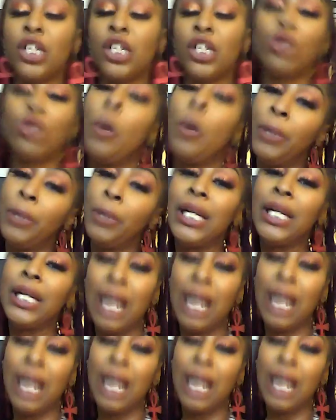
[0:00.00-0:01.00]
you are putting out
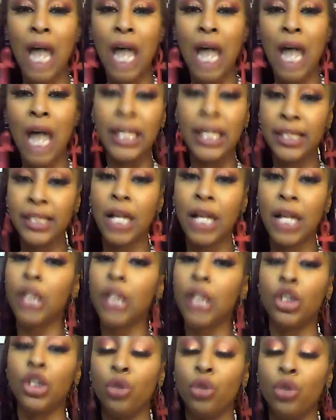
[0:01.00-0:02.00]
to Gaia is
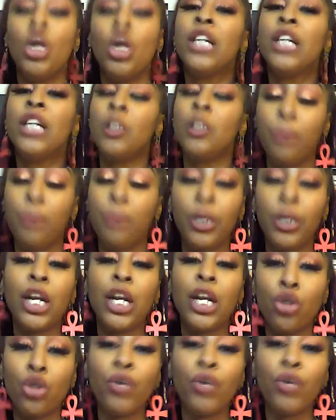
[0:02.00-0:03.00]
telling you to
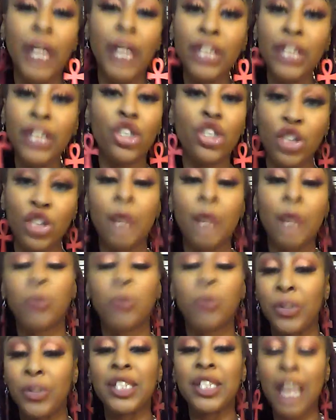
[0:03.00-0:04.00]
bring you relationships
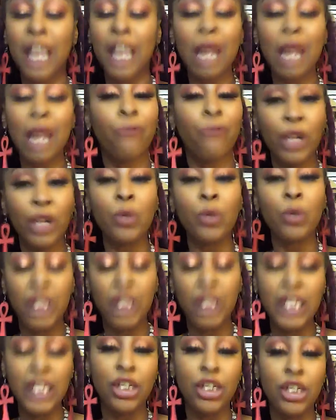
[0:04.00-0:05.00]
with the same frequency
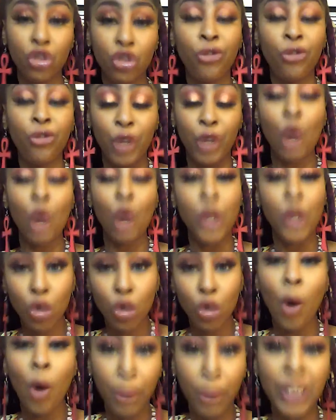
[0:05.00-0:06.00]
that you feel that you
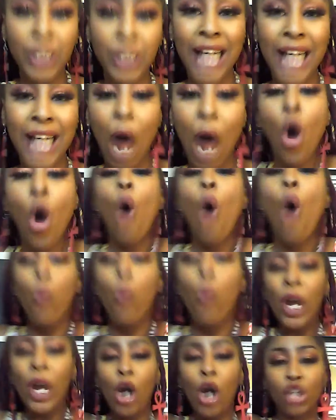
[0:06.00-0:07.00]
are putting out. We
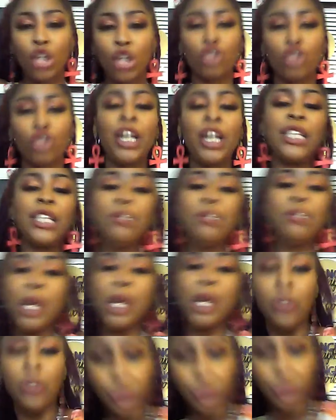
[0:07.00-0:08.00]
are
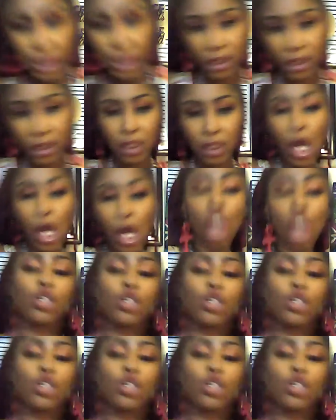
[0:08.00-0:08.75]
transmitters. So